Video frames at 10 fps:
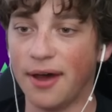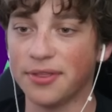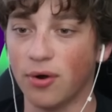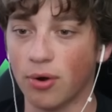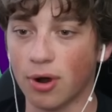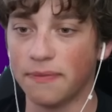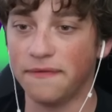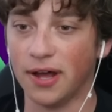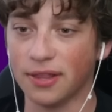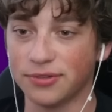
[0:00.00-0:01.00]
now the orb
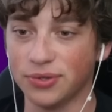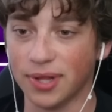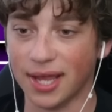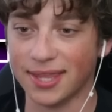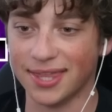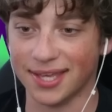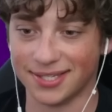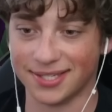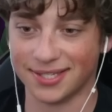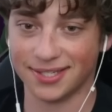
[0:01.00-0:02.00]
follows you like
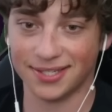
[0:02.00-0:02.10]
this,